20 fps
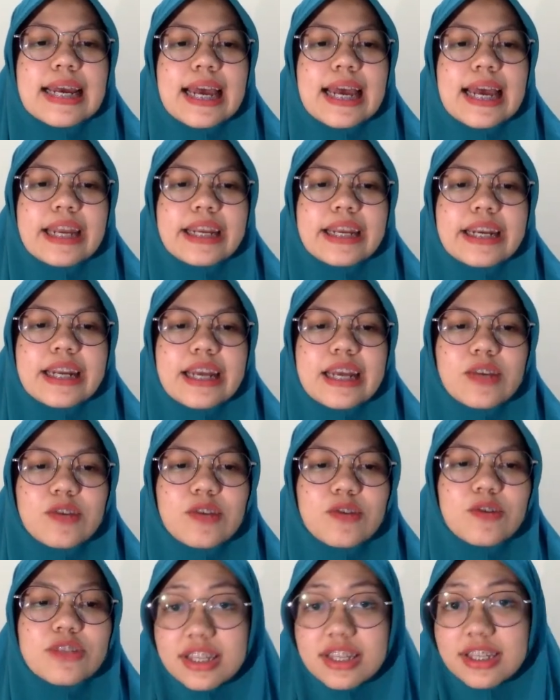and then I use
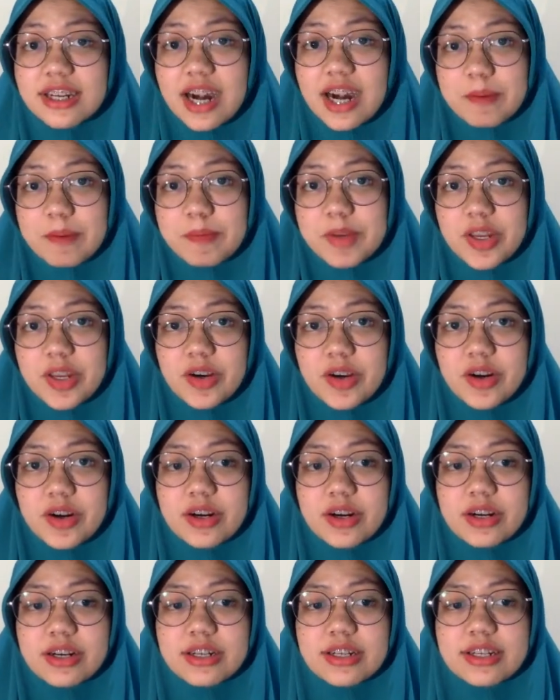describe here,
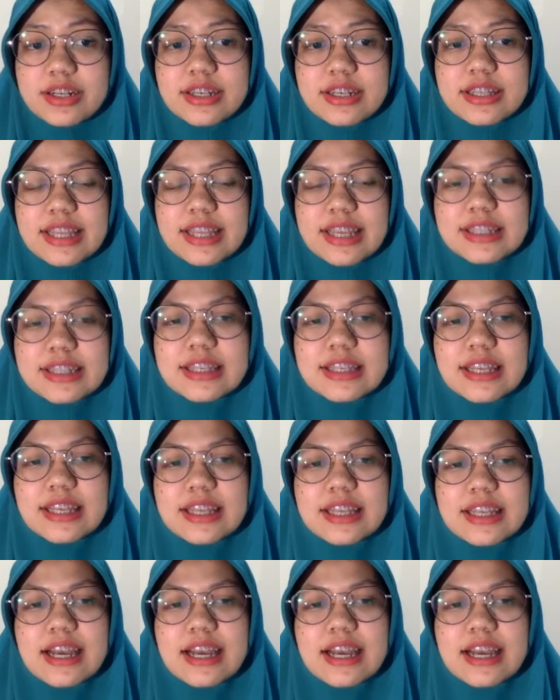the test that